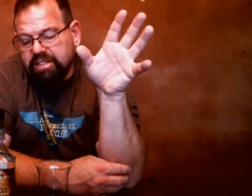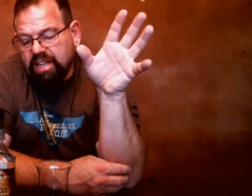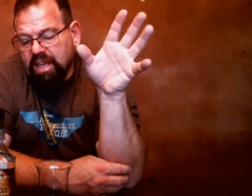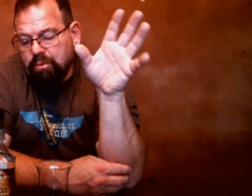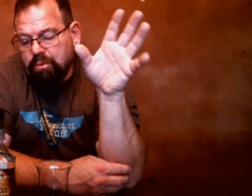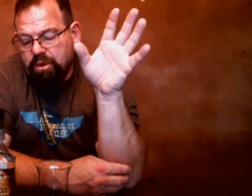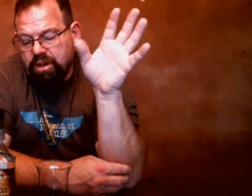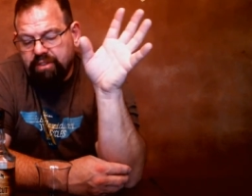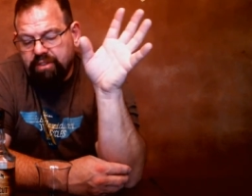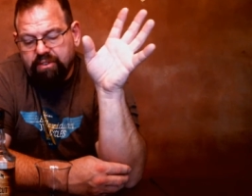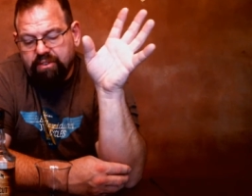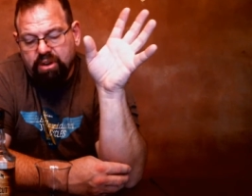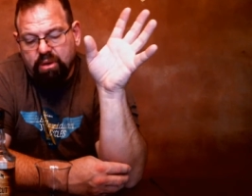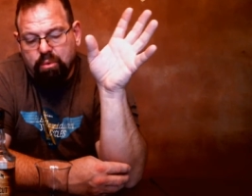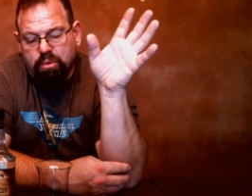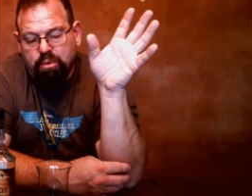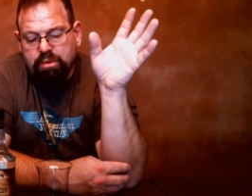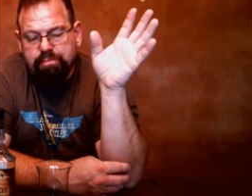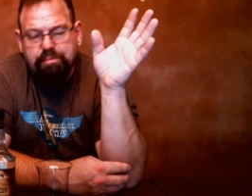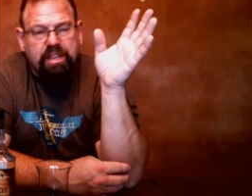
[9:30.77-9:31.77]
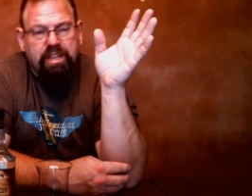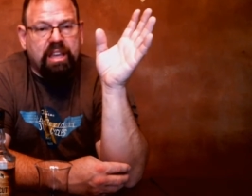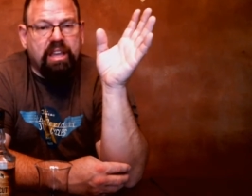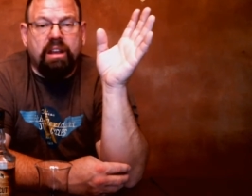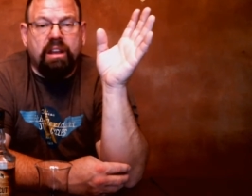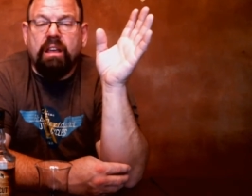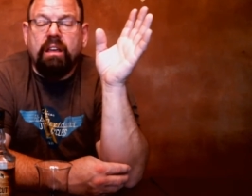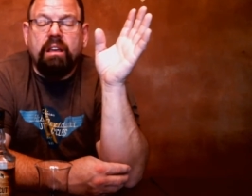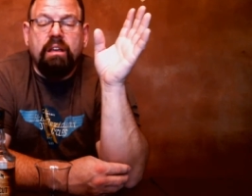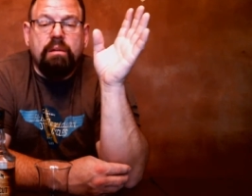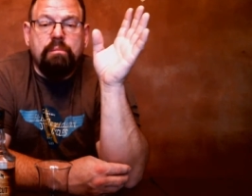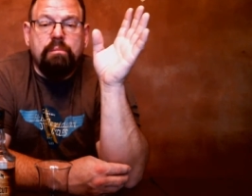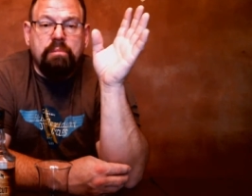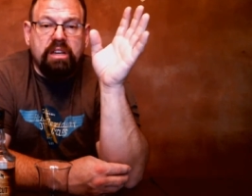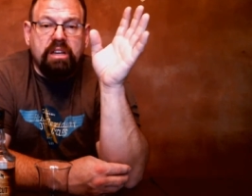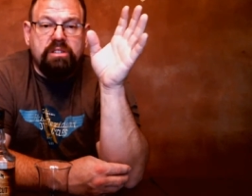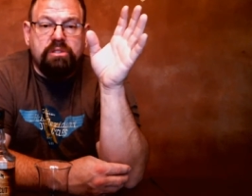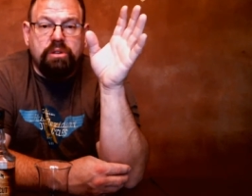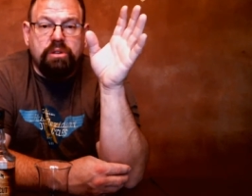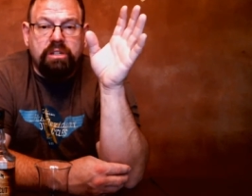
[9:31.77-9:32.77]
I wouldn't even know where to begin.
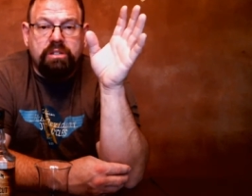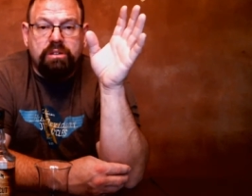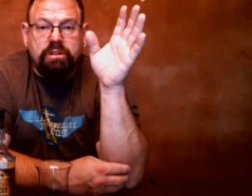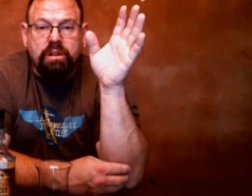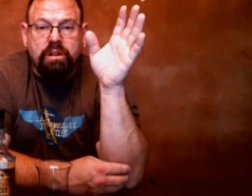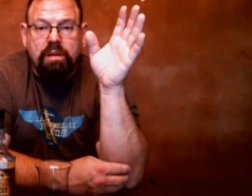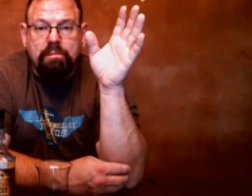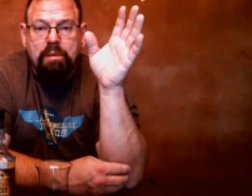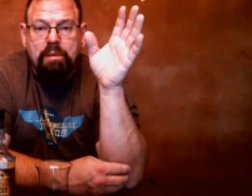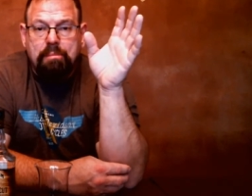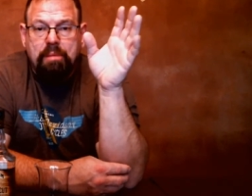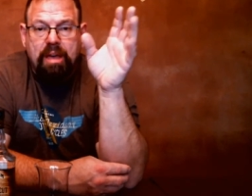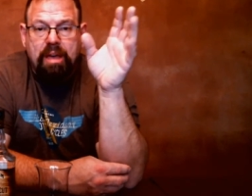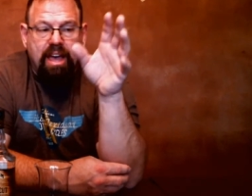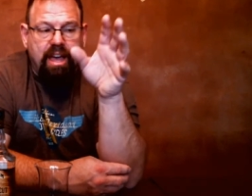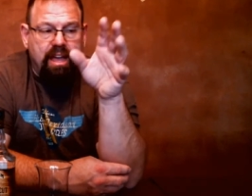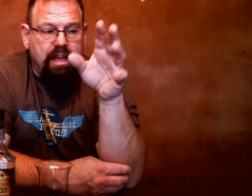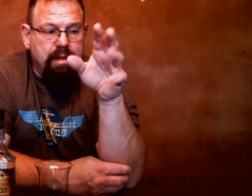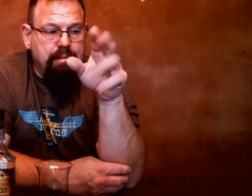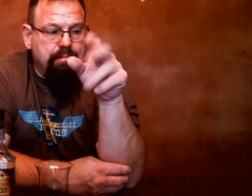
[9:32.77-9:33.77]
Mixed drinks are not my bag.